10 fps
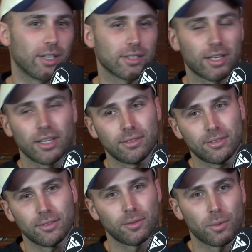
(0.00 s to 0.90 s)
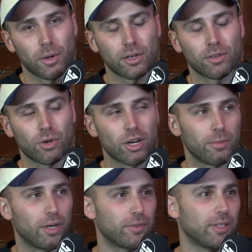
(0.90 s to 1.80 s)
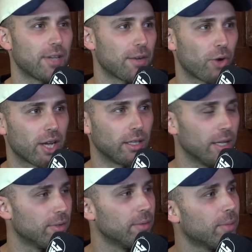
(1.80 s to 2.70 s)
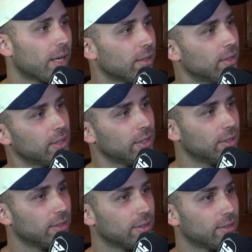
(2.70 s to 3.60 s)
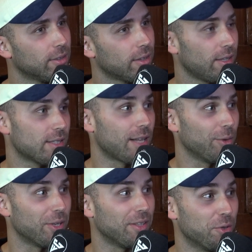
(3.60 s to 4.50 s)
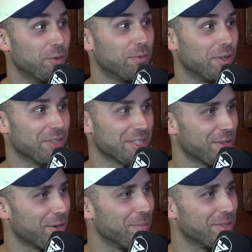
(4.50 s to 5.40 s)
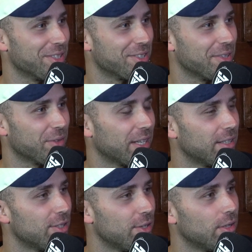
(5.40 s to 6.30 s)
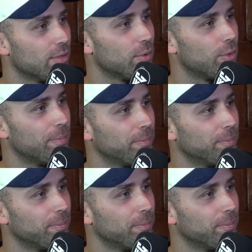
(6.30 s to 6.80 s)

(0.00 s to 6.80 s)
Who knows? Again, we're not going to write them off at, at round 11, but things are looking good for the rest of the competition if they continue this form.